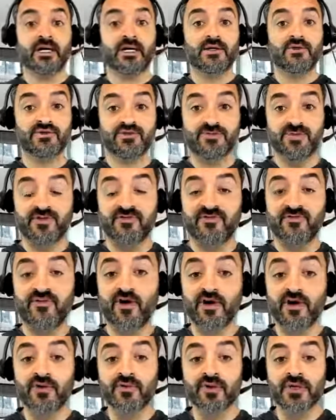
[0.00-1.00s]
who's been
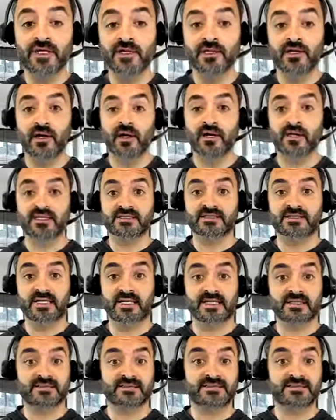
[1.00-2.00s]
following along is
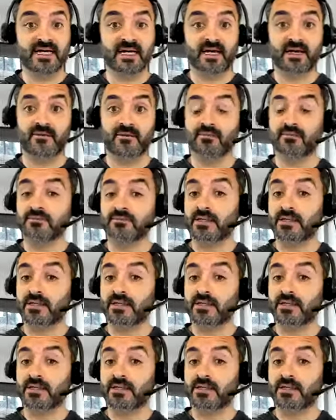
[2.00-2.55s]
like, damn,